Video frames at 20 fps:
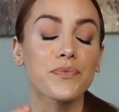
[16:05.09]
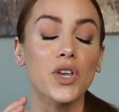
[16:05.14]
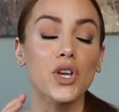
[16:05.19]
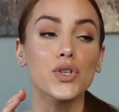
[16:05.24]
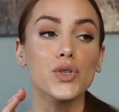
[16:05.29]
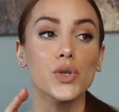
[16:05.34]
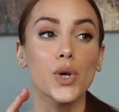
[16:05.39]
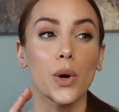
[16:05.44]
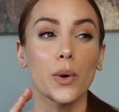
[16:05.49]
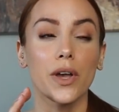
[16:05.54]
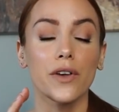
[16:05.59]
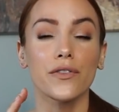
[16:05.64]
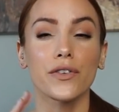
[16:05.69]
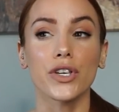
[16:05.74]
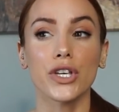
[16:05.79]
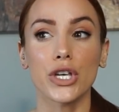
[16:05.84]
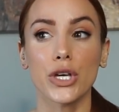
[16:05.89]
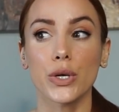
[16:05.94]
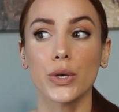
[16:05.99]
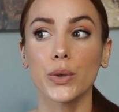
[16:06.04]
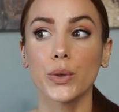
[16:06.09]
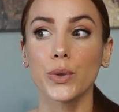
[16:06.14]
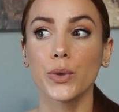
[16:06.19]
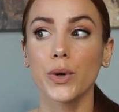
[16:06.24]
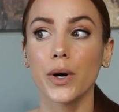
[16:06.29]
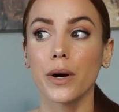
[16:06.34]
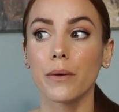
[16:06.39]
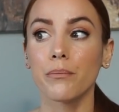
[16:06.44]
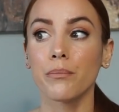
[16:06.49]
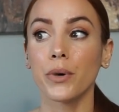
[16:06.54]
So if
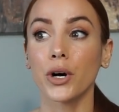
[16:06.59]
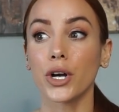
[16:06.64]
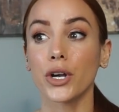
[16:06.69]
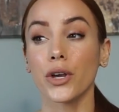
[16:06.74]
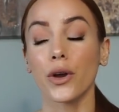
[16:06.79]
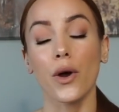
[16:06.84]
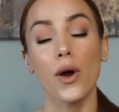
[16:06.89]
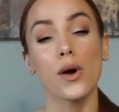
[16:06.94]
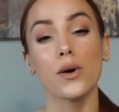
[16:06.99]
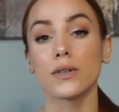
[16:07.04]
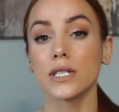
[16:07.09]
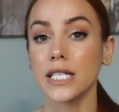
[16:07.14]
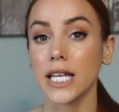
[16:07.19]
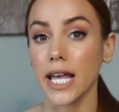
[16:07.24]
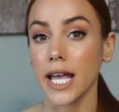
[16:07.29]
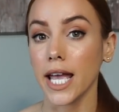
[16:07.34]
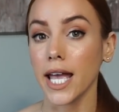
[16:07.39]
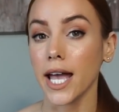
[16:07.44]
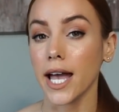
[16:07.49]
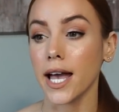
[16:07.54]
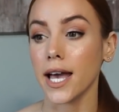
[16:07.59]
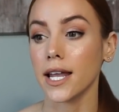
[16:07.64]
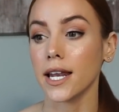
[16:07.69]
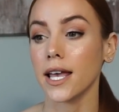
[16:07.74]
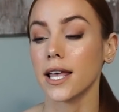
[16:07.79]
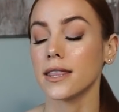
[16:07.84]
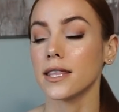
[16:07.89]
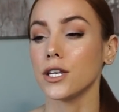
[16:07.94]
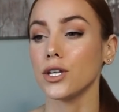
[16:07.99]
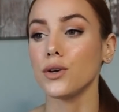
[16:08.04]
you book your own tan
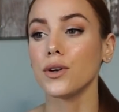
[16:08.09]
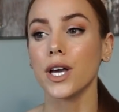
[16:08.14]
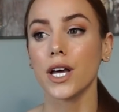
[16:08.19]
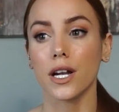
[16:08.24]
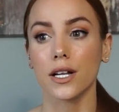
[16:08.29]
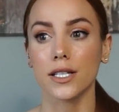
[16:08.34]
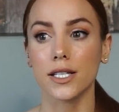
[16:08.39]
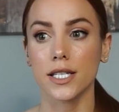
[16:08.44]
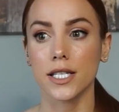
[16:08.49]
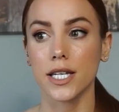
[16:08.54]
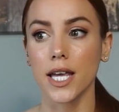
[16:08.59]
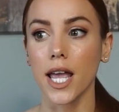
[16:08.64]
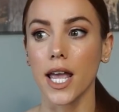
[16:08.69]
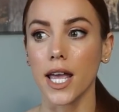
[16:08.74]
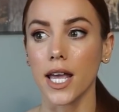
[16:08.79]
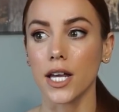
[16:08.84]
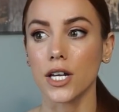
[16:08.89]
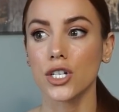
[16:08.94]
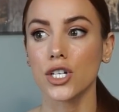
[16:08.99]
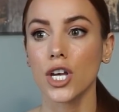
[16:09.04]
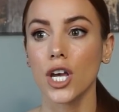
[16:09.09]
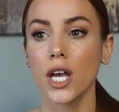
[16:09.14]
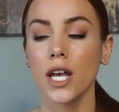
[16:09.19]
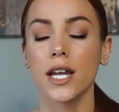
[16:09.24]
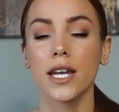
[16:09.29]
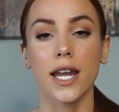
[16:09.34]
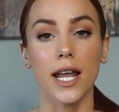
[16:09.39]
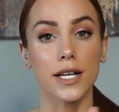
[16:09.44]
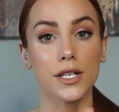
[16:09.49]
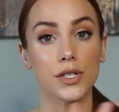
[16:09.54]
and then you get on stage
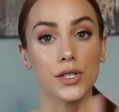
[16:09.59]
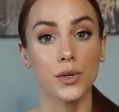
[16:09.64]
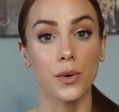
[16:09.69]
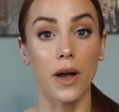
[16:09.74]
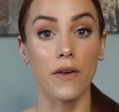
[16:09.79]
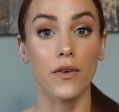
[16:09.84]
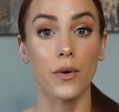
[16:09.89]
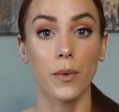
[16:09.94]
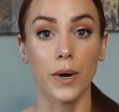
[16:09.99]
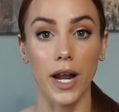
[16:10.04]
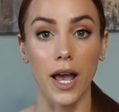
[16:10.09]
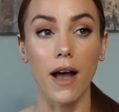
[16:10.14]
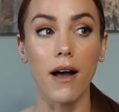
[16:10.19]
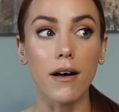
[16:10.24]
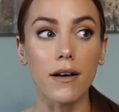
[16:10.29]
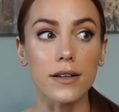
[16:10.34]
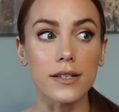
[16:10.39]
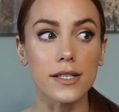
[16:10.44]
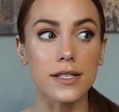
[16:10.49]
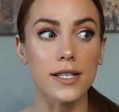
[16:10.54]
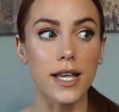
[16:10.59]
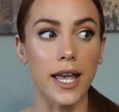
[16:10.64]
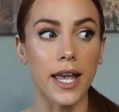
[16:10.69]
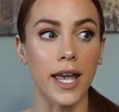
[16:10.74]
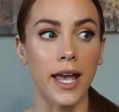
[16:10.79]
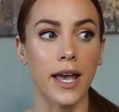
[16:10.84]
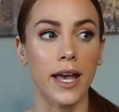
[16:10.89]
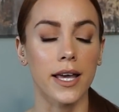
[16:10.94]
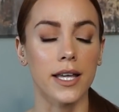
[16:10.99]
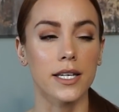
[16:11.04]
next to everyone else
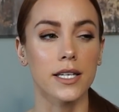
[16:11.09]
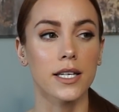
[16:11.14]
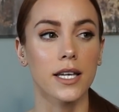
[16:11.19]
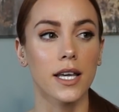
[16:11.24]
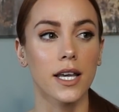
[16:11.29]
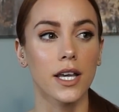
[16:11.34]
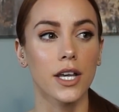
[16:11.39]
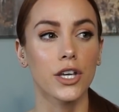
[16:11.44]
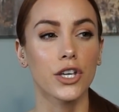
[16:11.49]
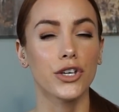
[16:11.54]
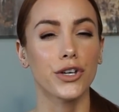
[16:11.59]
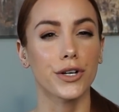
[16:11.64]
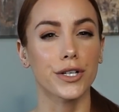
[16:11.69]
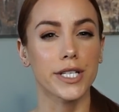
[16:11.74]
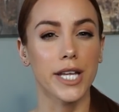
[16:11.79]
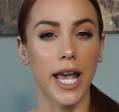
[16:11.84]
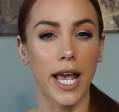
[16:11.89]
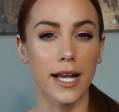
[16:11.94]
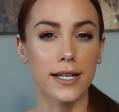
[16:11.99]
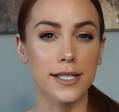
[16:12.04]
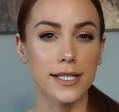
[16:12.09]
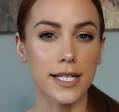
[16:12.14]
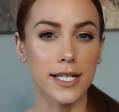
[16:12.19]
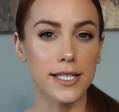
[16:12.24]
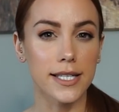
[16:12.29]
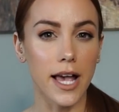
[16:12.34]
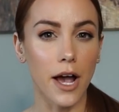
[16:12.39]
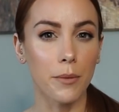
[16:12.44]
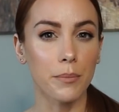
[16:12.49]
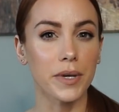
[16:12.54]
and your tan
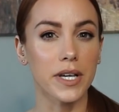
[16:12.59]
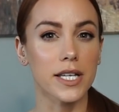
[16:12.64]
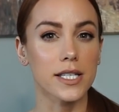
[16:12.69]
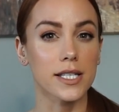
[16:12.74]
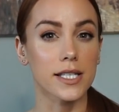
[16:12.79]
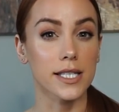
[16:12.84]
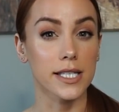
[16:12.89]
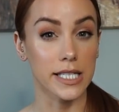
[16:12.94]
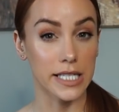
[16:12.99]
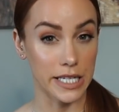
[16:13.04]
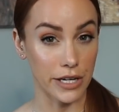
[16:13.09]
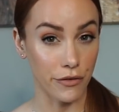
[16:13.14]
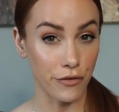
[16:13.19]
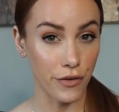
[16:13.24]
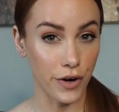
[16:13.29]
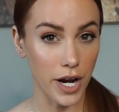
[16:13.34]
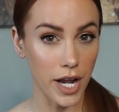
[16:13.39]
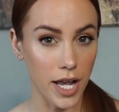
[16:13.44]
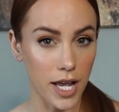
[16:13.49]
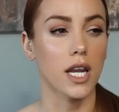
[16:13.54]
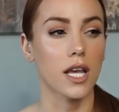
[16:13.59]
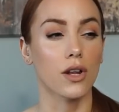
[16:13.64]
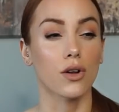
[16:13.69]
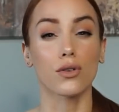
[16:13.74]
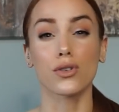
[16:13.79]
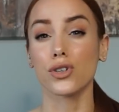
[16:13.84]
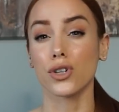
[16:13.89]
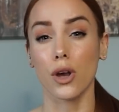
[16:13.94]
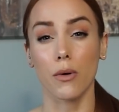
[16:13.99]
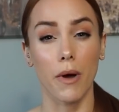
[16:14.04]
sticks out because it's different,
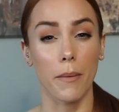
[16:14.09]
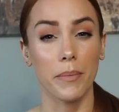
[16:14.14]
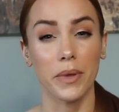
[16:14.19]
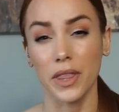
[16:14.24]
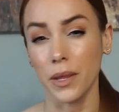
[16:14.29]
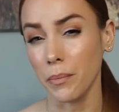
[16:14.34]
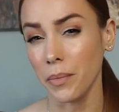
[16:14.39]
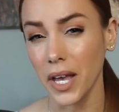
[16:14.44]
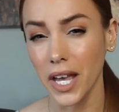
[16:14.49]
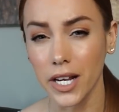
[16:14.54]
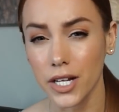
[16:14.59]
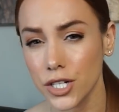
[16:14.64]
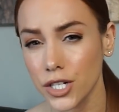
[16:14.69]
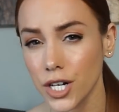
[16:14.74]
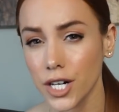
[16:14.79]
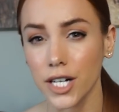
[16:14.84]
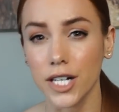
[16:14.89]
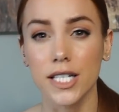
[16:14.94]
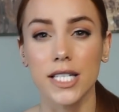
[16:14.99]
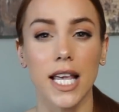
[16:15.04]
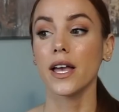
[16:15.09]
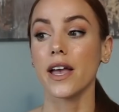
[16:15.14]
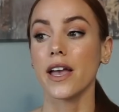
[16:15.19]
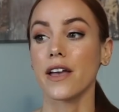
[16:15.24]
it'll show up in the pictures.